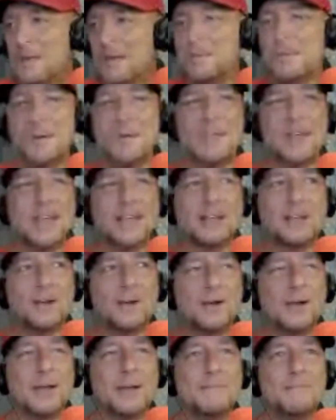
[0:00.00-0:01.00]
people that
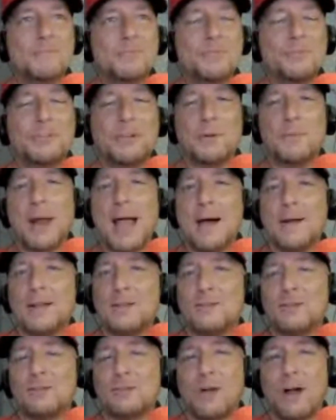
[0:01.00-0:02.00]
could sit around
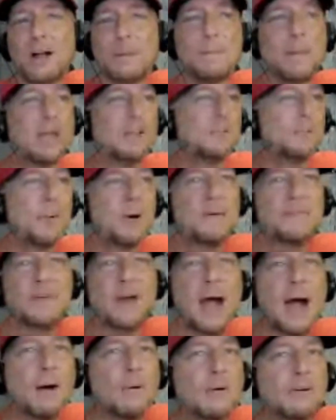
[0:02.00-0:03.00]
and just talk baseball
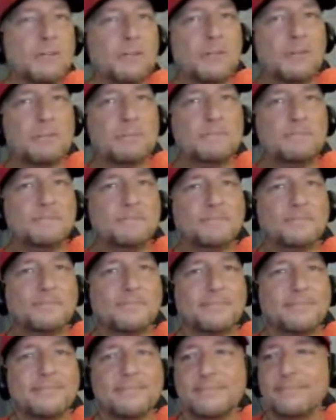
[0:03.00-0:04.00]
for hours.
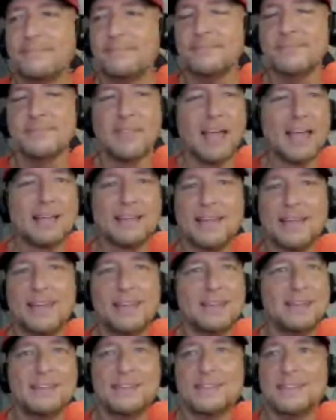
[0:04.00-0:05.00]
Like,
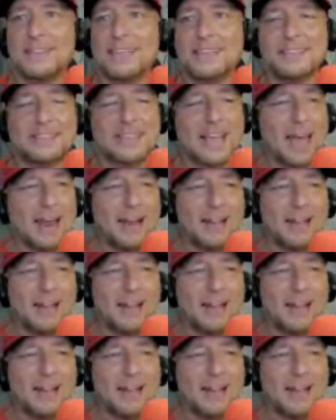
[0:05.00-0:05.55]
he's